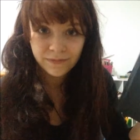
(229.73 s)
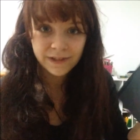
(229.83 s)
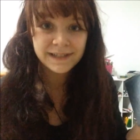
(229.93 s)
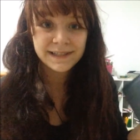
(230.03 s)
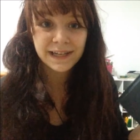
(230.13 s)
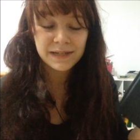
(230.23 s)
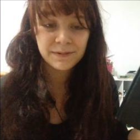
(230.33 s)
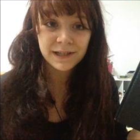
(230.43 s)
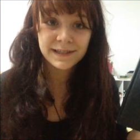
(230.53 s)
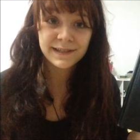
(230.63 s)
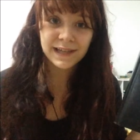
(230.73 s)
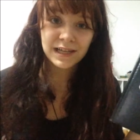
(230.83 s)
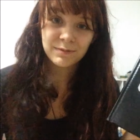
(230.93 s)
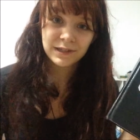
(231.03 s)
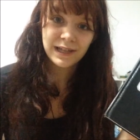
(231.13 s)
This sketchbook is a
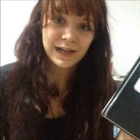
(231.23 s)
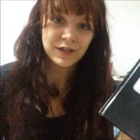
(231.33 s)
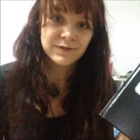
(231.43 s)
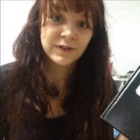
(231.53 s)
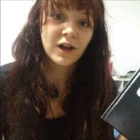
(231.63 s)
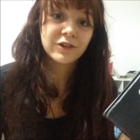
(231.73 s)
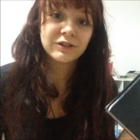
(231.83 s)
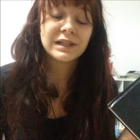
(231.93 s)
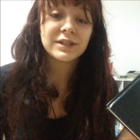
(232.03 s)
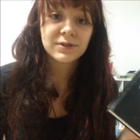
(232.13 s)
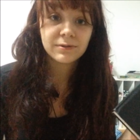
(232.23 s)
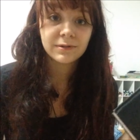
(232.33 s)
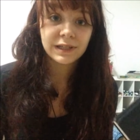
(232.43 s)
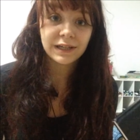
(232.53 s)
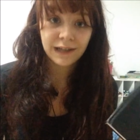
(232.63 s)
sketchbook that I used a lot during the
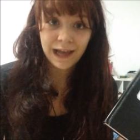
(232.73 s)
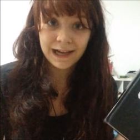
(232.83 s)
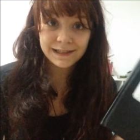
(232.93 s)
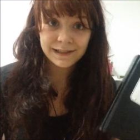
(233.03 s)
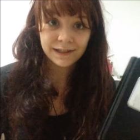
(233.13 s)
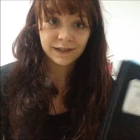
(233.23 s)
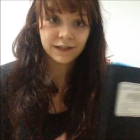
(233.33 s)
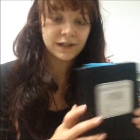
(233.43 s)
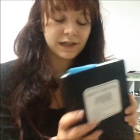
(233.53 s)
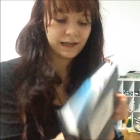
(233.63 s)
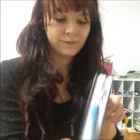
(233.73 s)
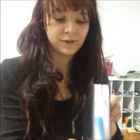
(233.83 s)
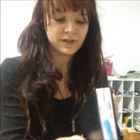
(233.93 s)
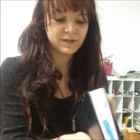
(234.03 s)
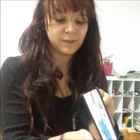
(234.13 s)
school year last year. It
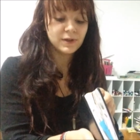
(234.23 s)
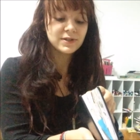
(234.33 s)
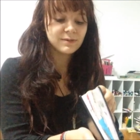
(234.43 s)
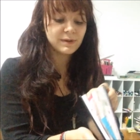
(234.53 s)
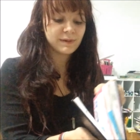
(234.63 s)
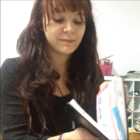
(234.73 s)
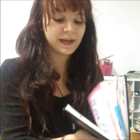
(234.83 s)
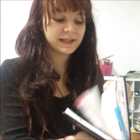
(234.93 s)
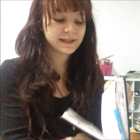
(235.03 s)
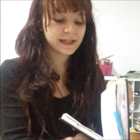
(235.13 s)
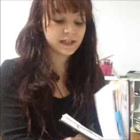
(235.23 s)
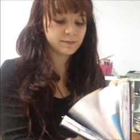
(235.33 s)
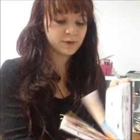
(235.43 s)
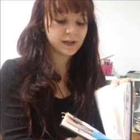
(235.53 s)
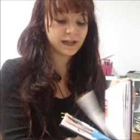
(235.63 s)
was supposed to be my main
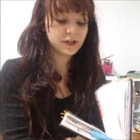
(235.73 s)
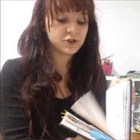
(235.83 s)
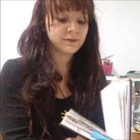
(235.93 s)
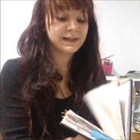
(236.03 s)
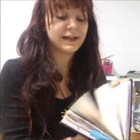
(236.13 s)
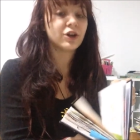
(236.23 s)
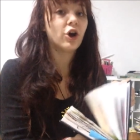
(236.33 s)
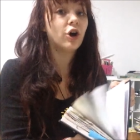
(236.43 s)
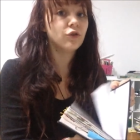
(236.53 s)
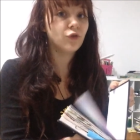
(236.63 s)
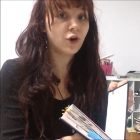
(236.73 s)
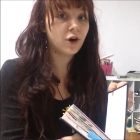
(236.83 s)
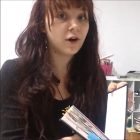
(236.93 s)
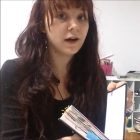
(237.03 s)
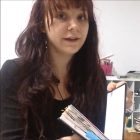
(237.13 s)
sketchbook and I drew in it a
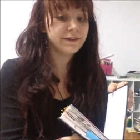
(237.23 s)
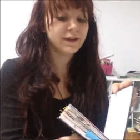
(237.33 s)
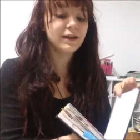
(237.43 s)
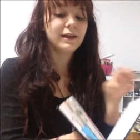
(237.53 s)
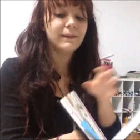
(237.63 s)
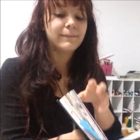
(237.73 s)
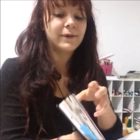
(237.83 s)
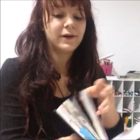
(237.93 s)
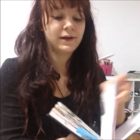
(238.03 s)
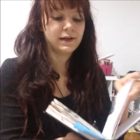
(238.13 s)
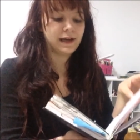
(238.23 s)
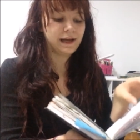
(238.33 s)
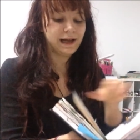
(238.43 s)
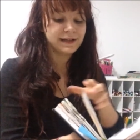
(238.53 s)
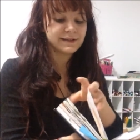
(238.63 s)
lot, but I
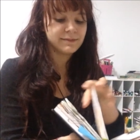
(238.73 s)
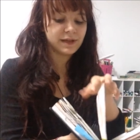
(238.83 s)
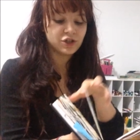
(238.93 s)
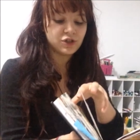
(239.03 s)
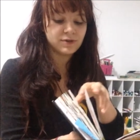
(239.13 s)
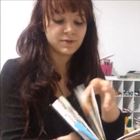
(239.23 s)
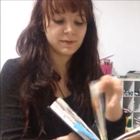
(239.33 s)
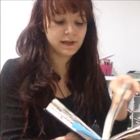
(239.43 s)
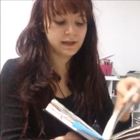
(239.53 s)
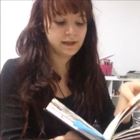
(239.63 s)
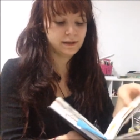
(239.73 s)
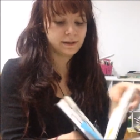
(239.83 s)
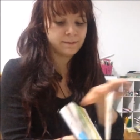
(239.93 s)
had some issues with it.